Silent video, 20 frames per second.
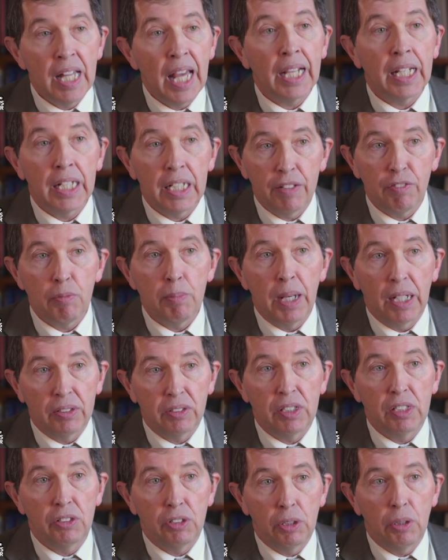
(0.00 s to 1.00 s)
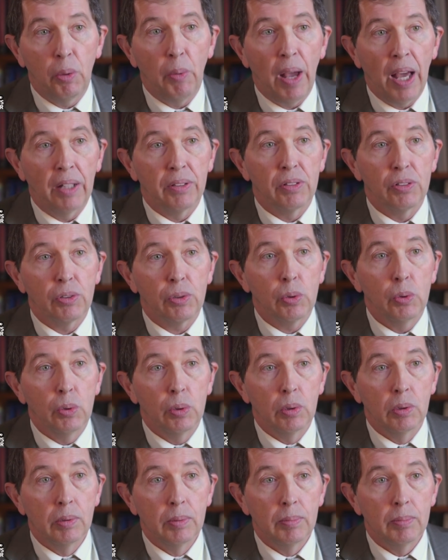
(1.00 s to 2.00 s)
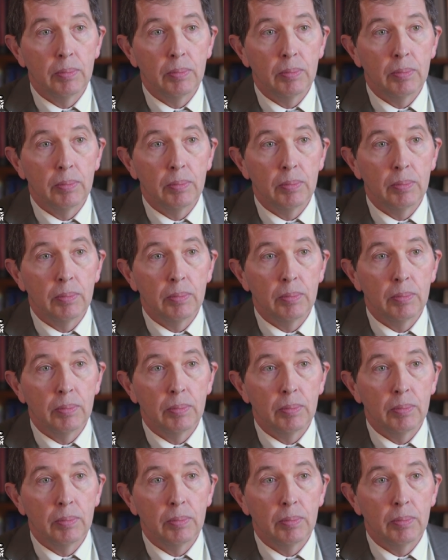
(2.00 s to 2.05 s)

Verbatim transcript: negative message throughout the school.